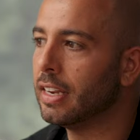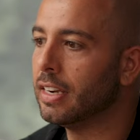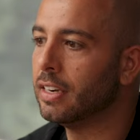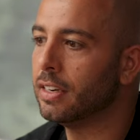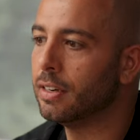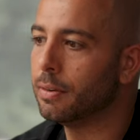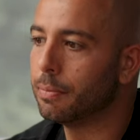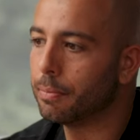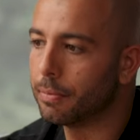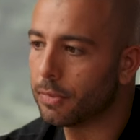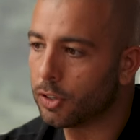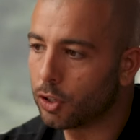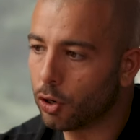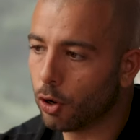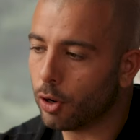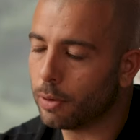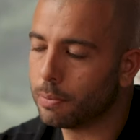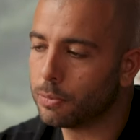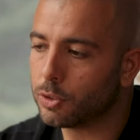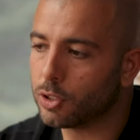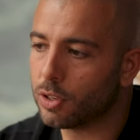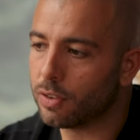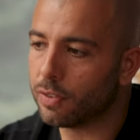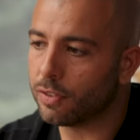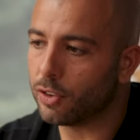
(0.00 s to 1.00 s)
in
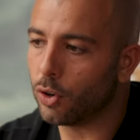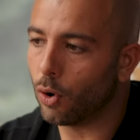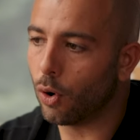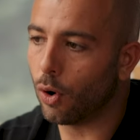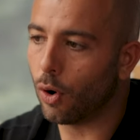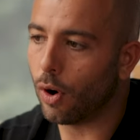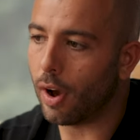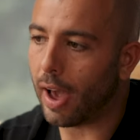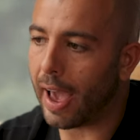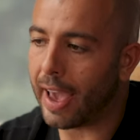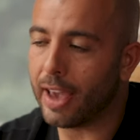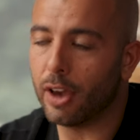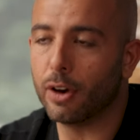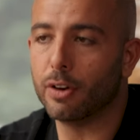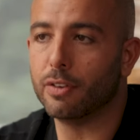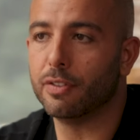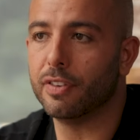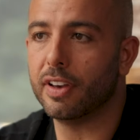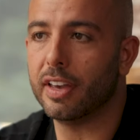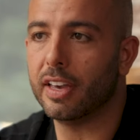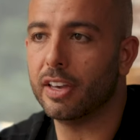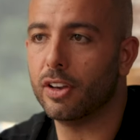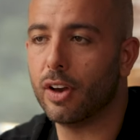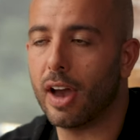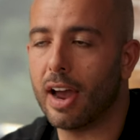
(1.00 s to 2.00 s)
terms of your
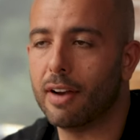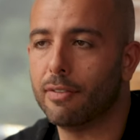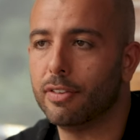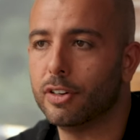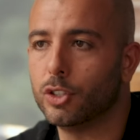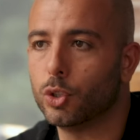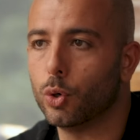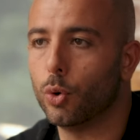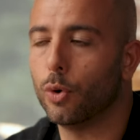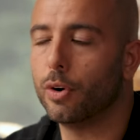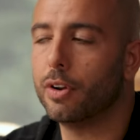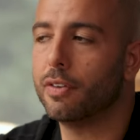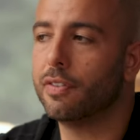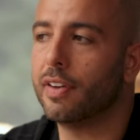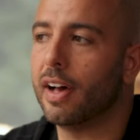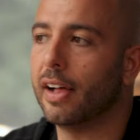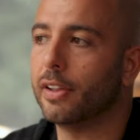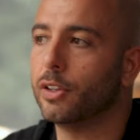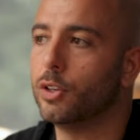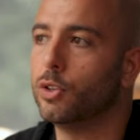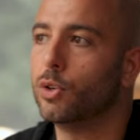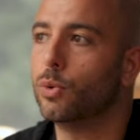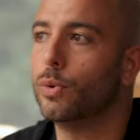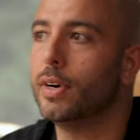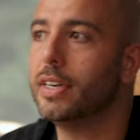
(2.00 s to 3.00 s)
AOV, your average order
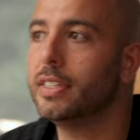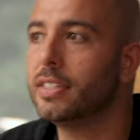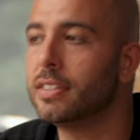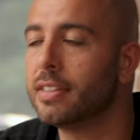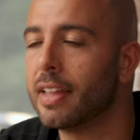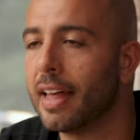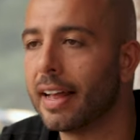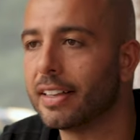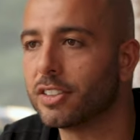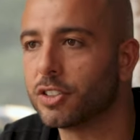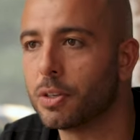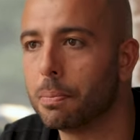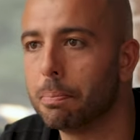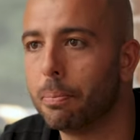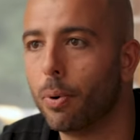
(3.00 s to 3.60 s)
value, the reason that's